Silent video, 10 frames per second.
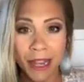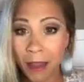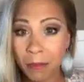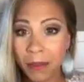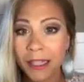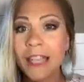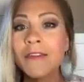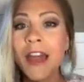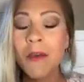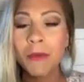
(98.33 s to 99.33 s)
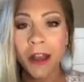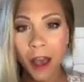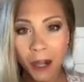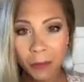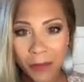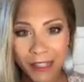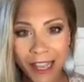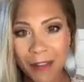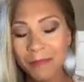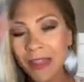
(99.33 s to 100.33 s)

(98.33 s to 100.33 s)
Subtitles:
I believe that 100%.